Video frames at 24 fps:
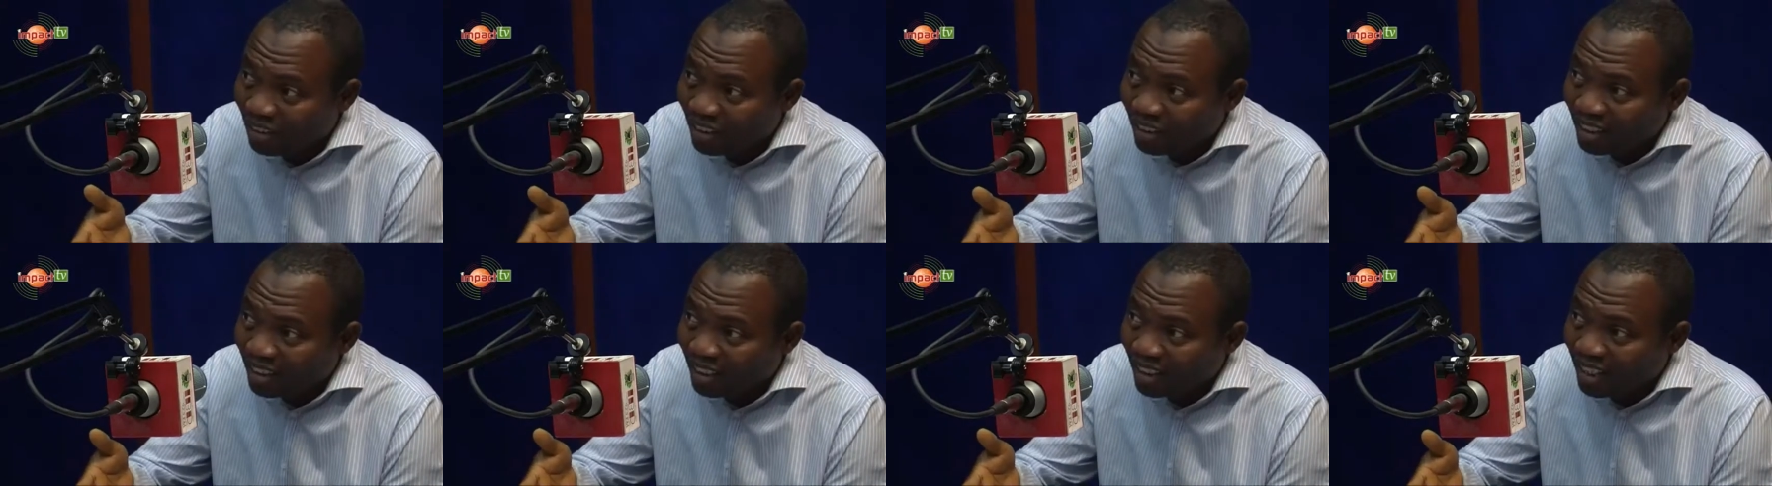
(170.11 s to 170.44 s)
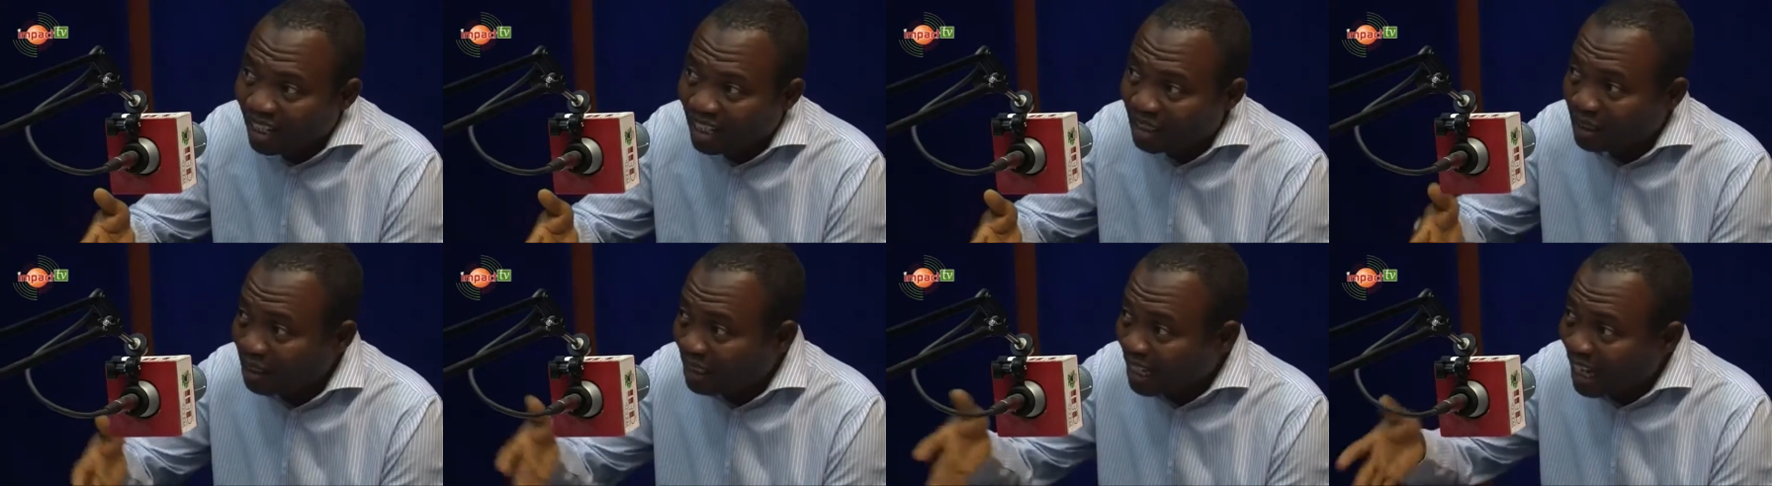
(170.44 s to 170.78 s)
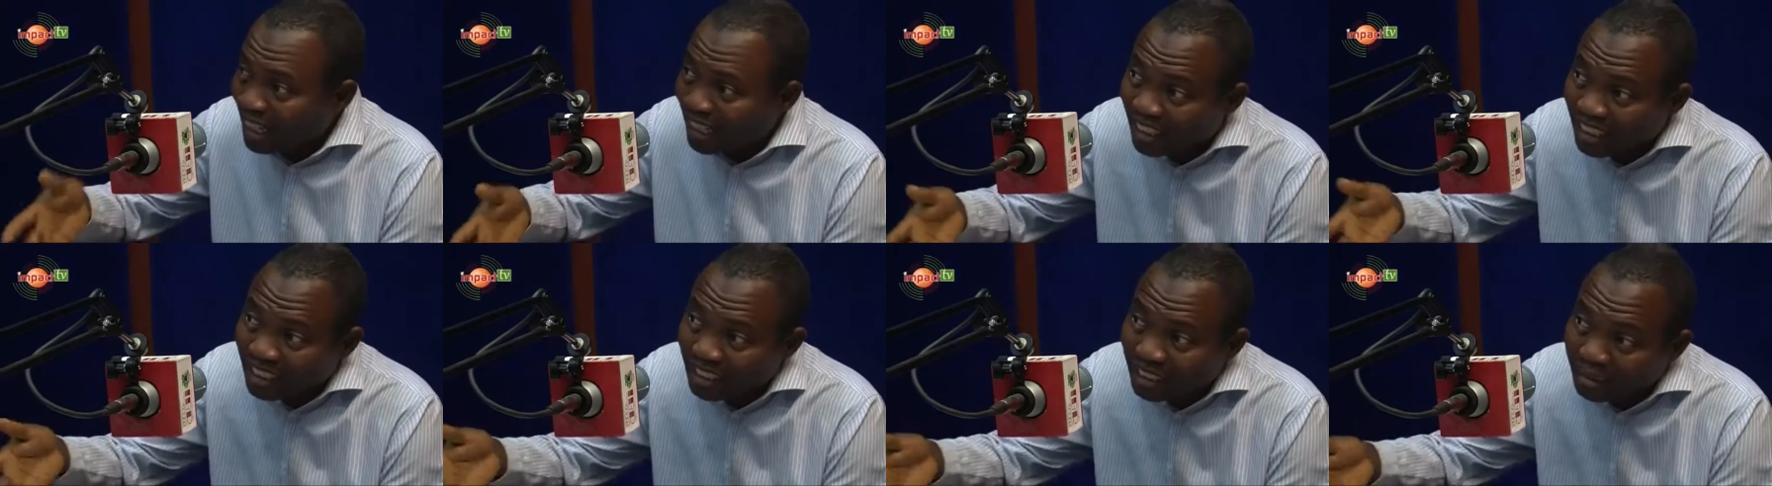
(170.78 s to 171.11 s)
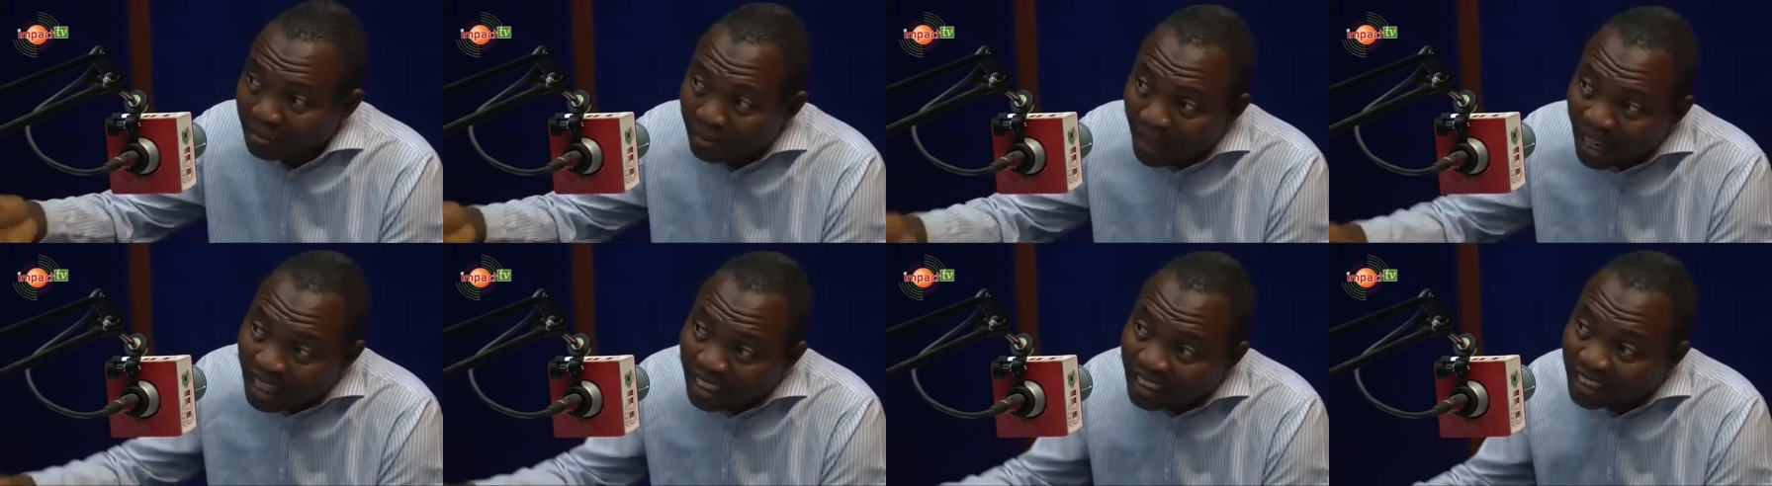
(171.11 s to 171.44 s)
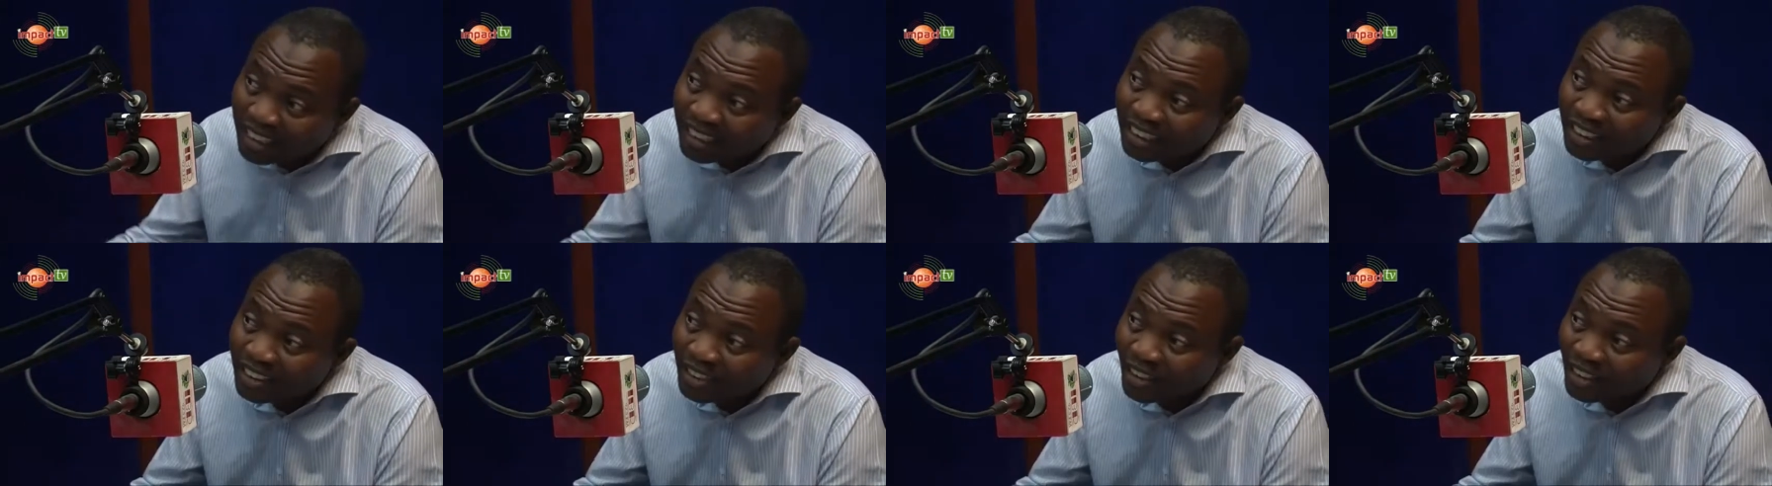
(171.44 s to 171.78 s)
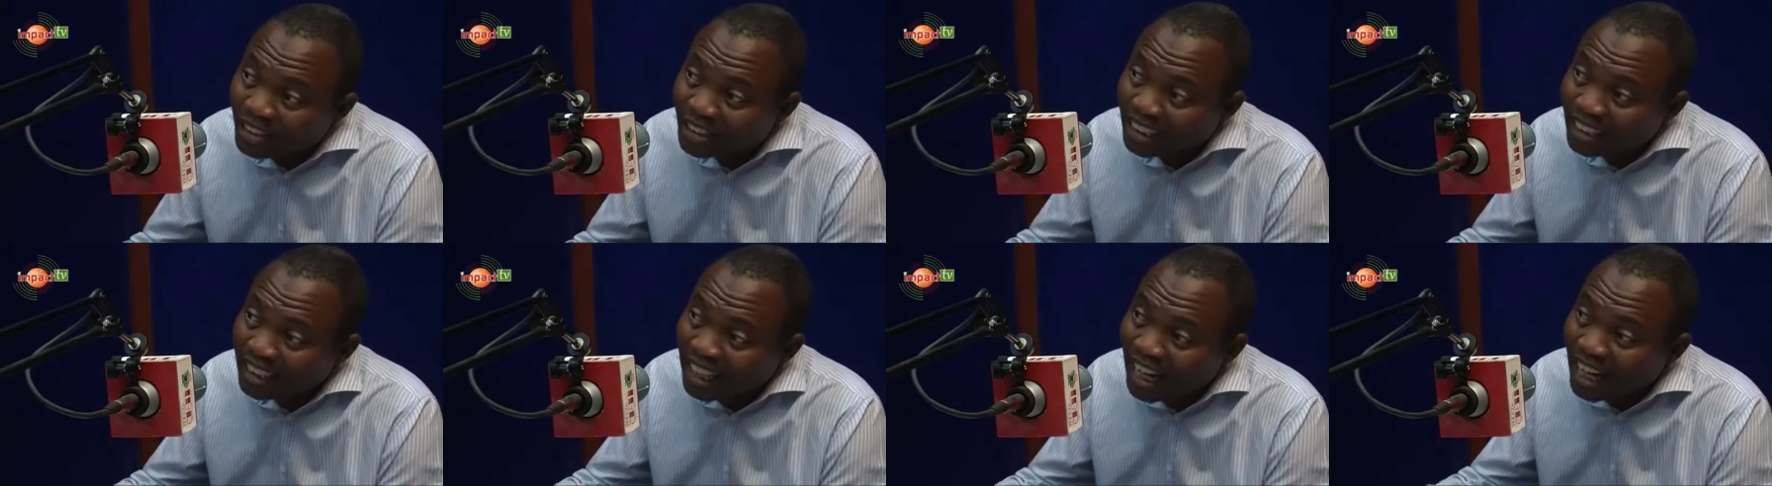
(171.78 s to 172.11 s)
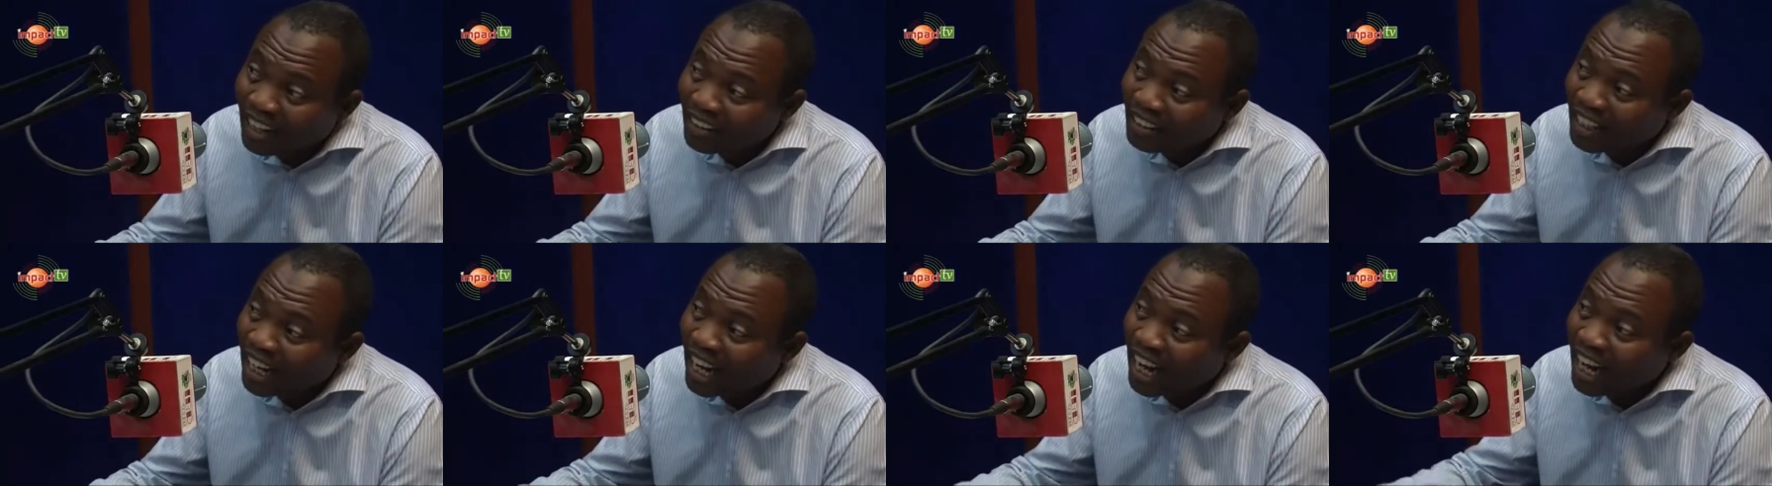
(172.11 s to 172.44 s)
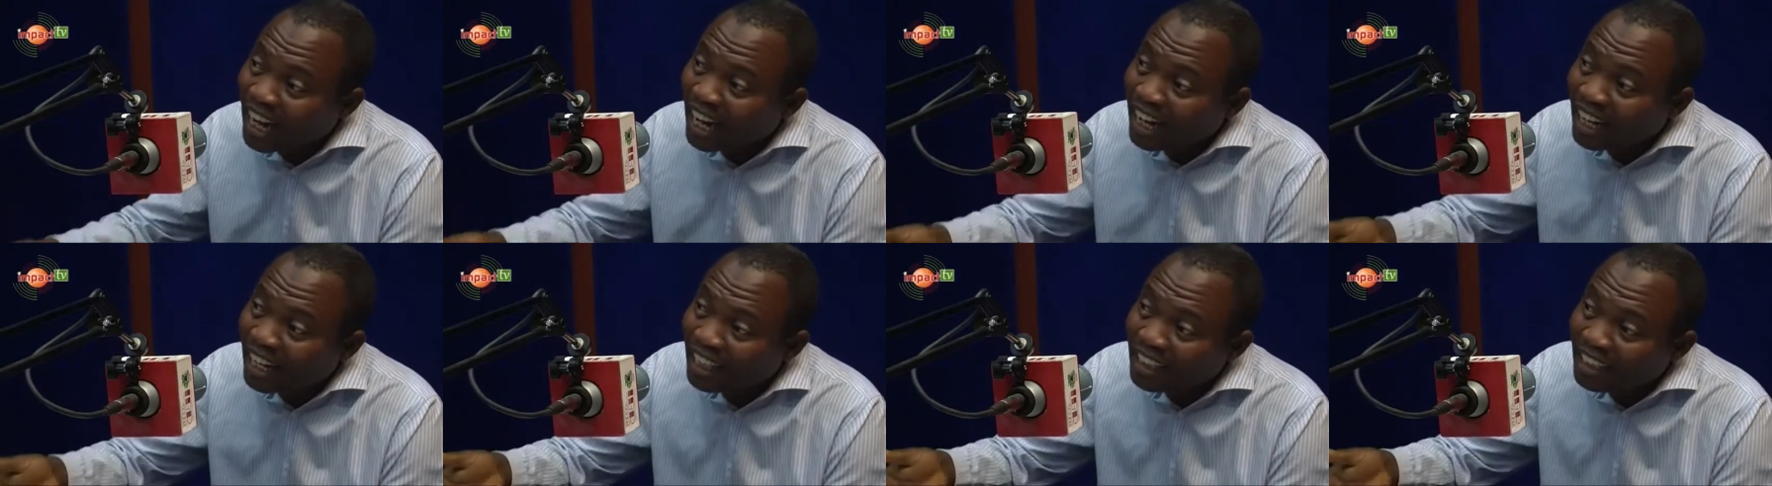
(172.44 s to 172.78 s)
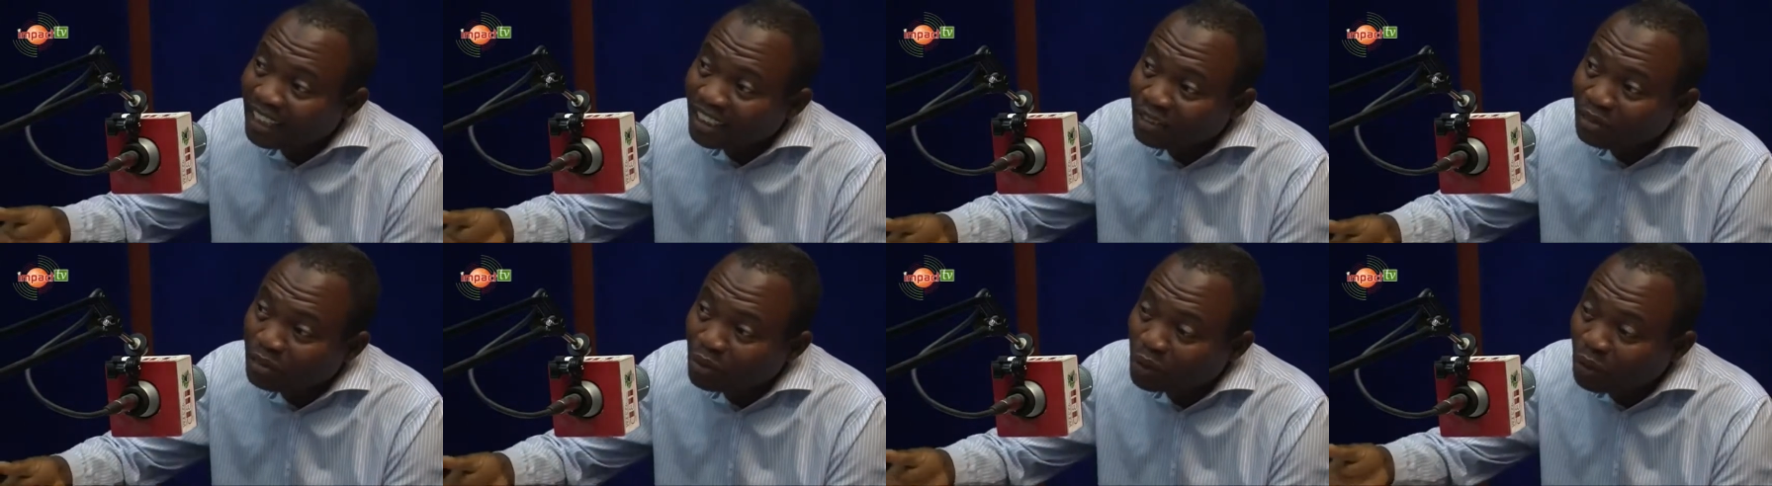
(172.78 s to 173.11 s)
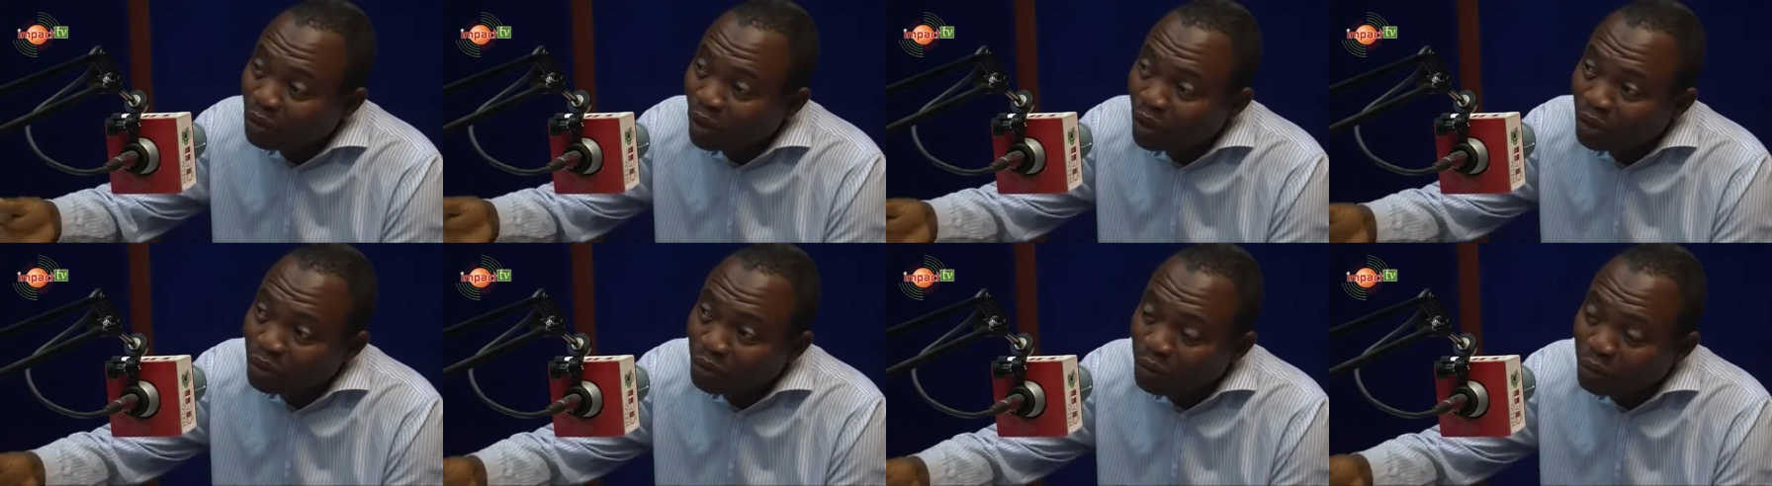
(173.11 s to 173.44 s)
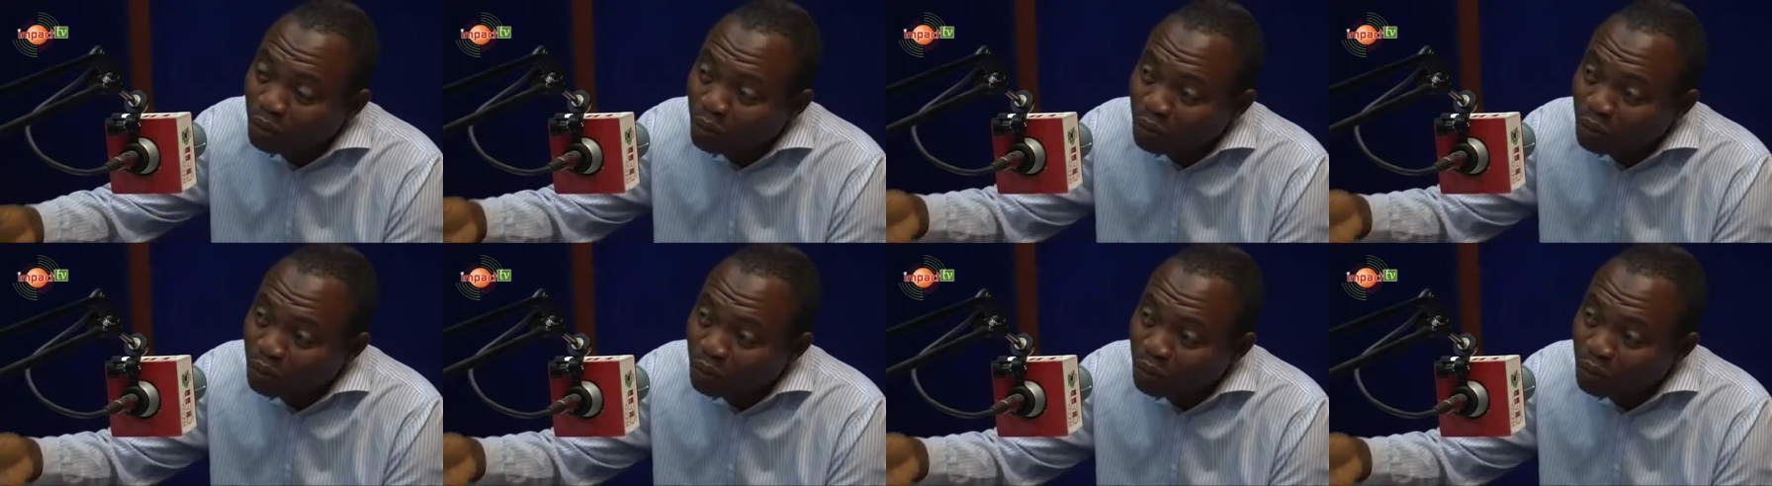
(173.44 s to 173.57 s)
especially in the banking industry now, that if you want to